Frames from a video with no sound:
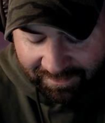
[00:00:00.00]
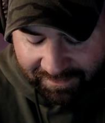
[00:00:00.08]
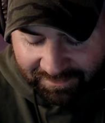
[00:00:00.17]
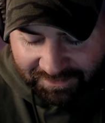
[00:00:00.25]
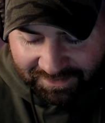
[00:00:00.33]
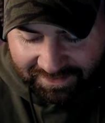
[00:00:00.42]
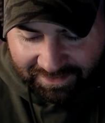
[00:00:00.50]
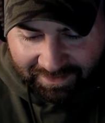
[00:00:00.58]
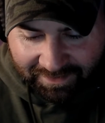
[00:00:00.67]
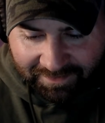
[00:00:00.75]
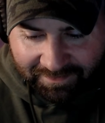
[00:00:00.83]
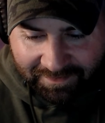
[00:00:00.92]
just
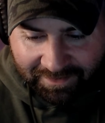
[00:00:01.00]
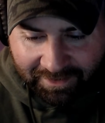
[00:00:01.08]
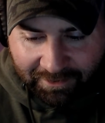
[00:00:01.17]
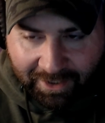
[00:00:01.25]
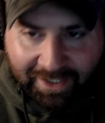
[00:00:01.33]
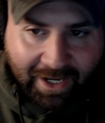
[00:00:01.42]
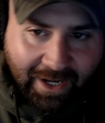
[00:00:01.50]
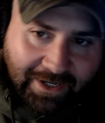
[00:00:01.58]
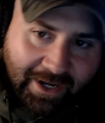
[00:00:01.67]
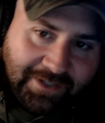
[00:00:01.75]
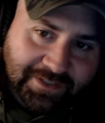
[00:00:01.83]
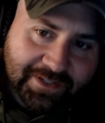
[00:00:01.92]

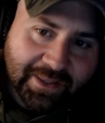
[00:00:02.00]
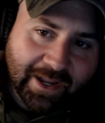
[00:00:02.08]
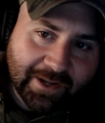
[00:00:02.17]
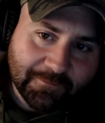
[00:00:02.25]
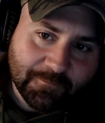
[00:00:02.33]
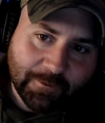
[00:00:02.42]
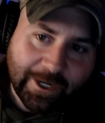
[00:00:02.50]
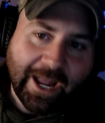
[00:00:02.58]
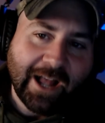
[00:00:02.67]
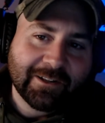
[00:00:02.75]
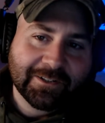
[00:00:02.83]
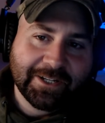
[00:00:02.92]
I see that in
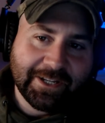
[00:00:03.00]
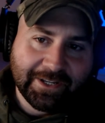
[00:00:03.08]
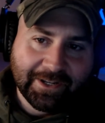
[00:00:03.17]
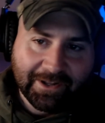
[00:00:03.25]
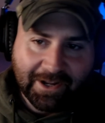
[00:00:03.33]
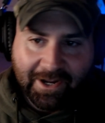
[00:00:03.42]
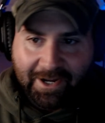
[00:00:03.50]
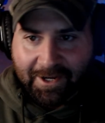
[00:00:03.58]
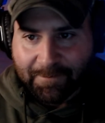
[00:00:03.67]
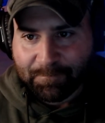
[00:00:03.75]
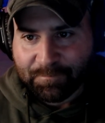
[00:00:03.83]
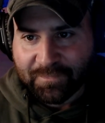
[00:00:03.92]
reality.
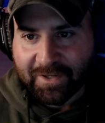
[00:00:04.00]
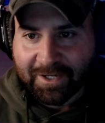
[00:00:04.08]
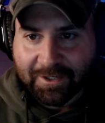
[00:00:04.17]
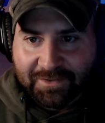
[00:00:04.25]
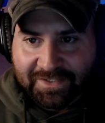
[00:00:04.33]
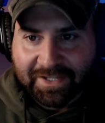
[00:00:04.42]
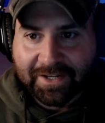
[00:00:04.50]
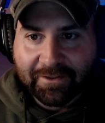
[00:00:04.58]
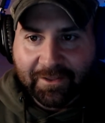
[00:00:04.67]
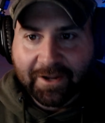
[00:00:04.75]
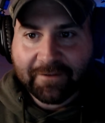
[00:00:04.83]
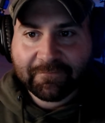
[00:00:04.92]
City
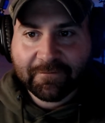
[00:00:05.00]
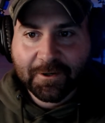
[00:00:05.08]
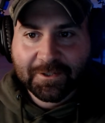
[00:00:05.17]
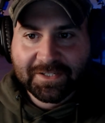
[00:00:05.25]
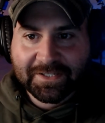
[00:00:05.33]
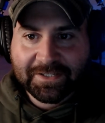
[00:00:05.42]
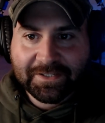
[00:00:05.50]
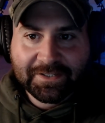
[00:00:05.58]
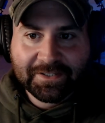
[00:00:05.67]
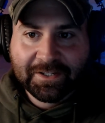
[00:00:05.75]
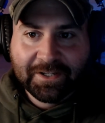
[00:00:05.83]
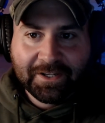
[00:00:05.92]
life versus
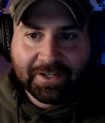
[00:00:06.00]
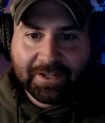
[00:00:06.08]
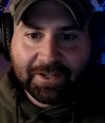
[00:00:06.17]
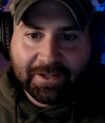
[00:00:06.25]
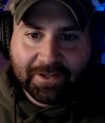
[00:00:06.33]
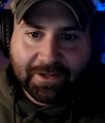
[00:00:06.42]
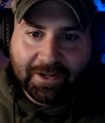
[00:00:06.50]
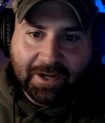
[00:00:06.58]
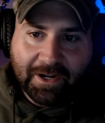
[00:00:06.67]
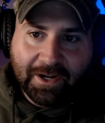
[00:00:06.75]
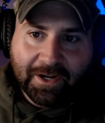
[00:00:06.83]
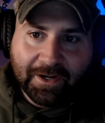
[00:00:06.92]

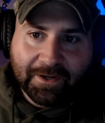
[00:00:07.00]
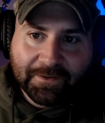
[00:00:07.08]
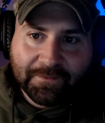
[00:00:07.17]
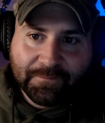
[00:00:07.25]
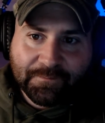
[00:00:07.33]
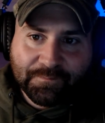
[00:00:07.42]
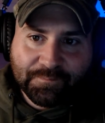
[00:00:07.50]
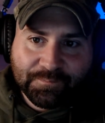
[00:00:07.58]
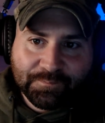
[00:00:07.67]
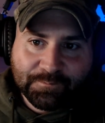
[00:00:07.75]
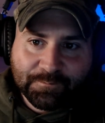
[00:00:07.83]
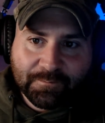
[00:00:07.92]
uh,
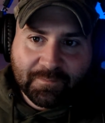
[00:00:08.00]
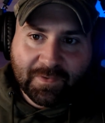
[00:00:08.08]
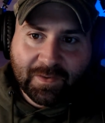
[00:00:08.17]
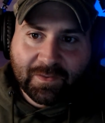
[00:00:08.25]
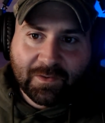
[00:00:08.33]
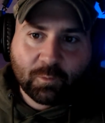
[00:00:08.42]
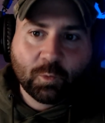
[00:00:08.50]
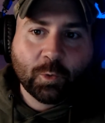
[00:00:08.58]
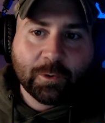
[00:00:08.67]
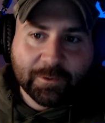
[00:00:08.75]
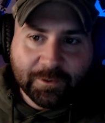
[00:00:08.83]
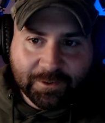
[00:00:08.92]
the
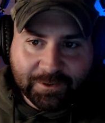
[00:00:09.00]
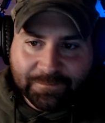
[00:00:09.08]
rural